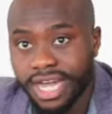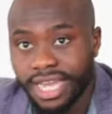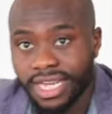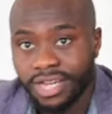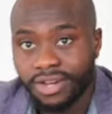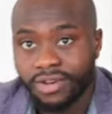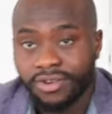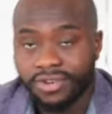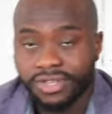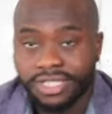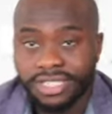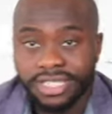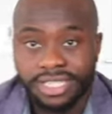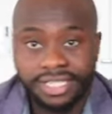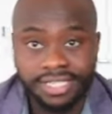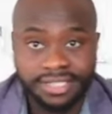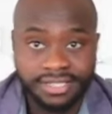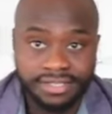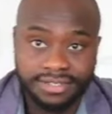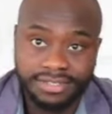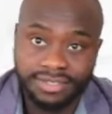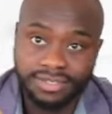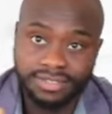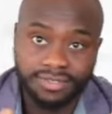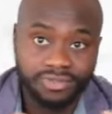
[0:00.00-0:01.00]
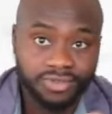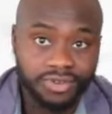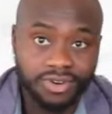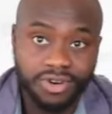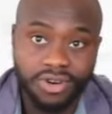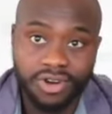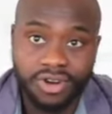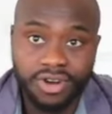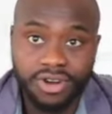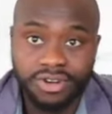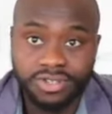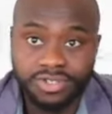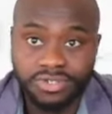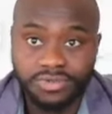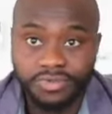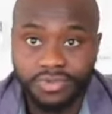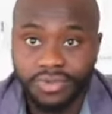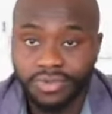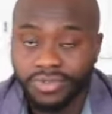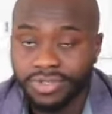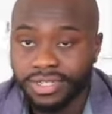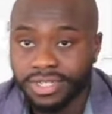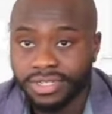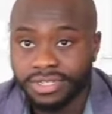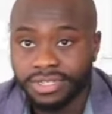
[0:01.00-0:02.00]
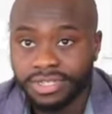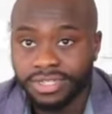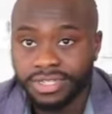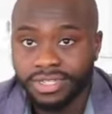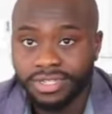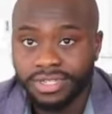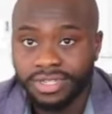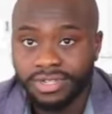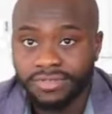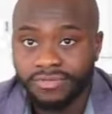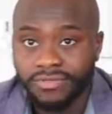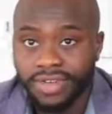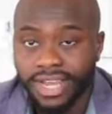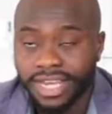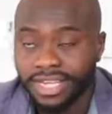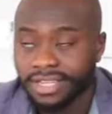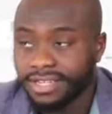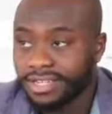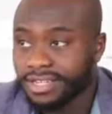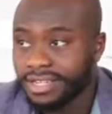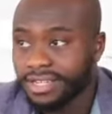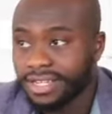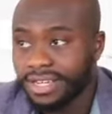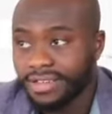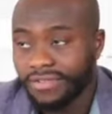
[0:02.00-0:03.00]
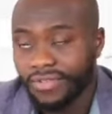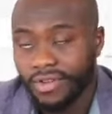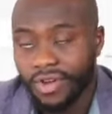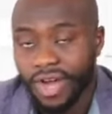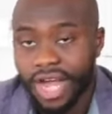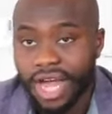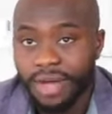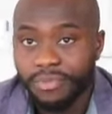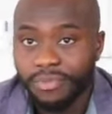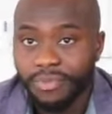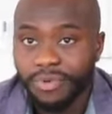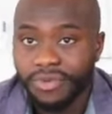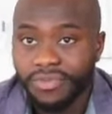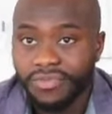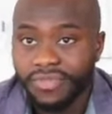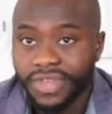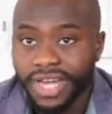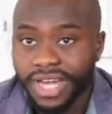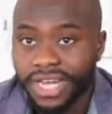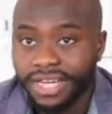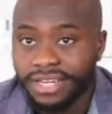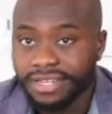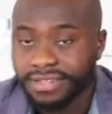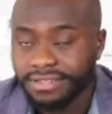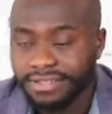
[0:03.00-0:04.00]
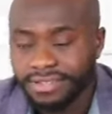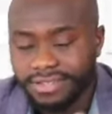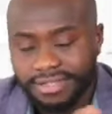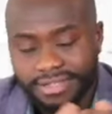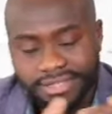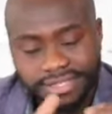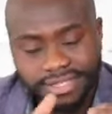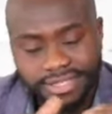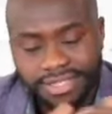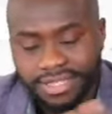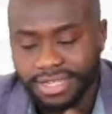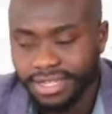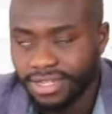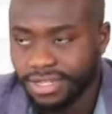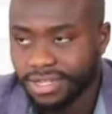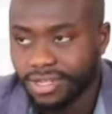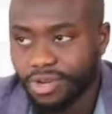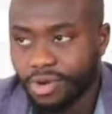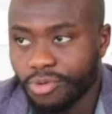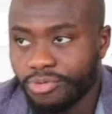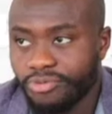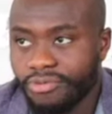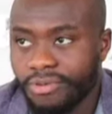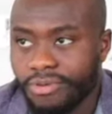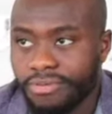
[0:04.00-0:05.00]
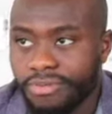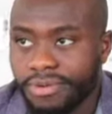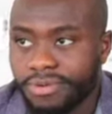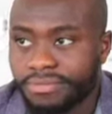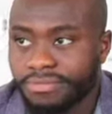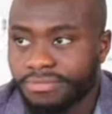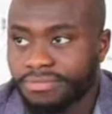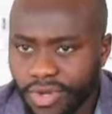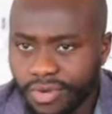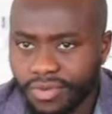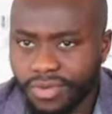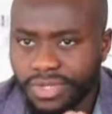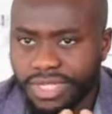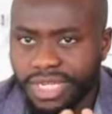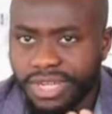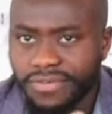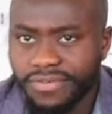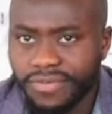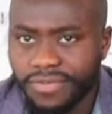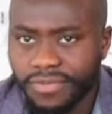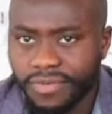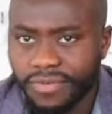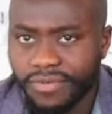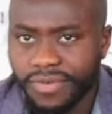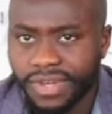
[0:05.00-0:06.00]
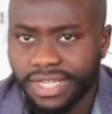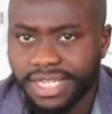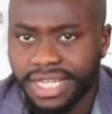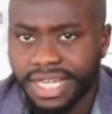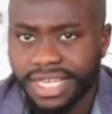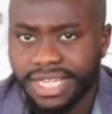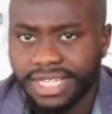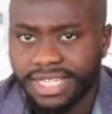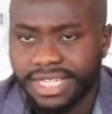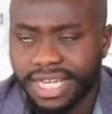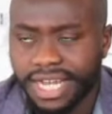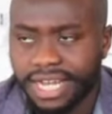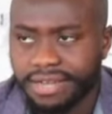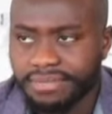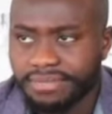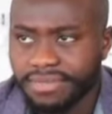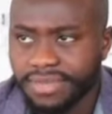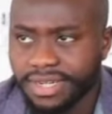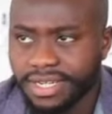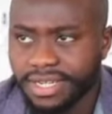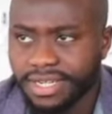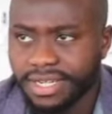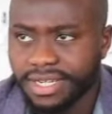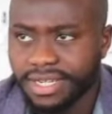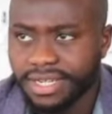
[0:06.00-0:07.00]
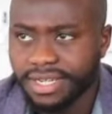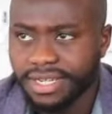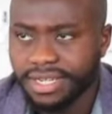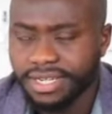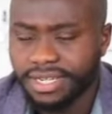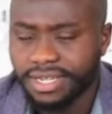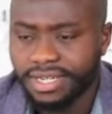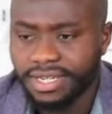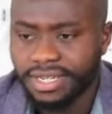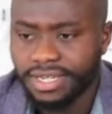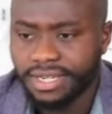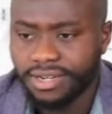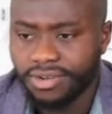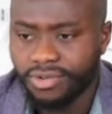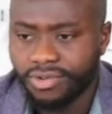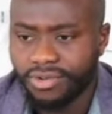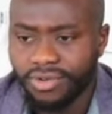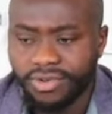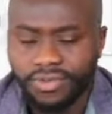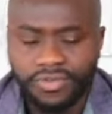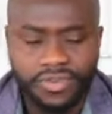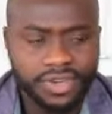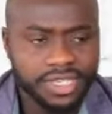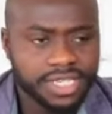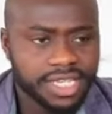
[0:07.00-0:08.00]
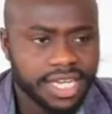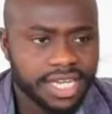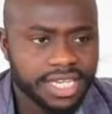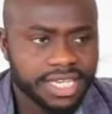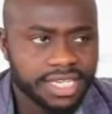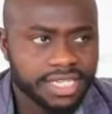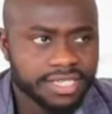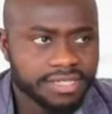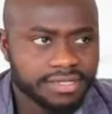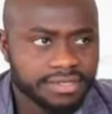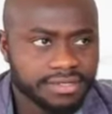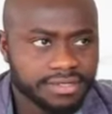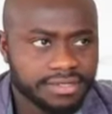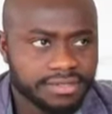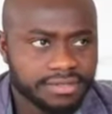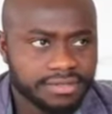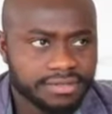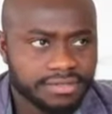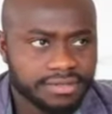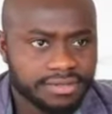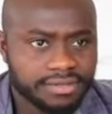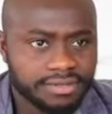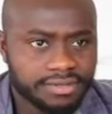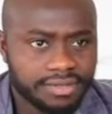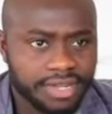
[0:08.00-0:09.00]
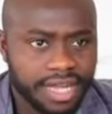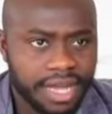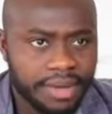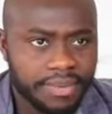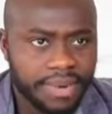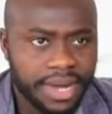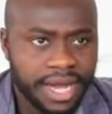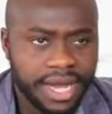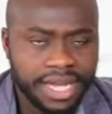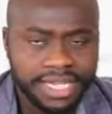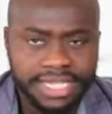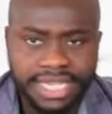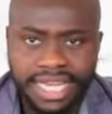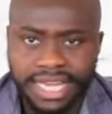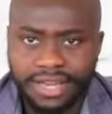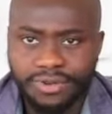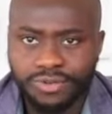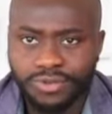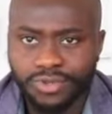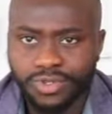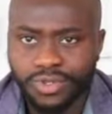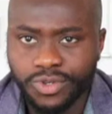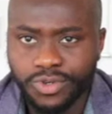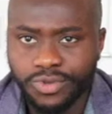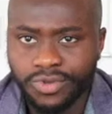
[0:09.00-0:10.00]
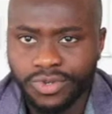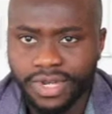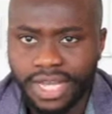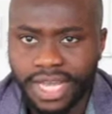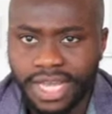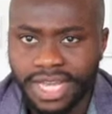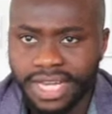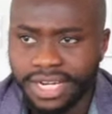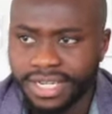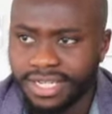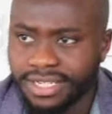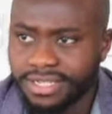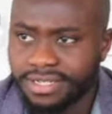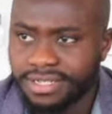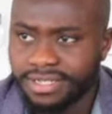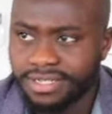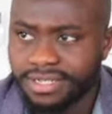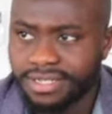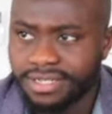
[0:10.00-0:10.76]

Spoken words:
and the cost is you've got to contribute to the rent. If you're happy with that, no problem. When I was living with us at the time, all of a sudden, about a day or two later,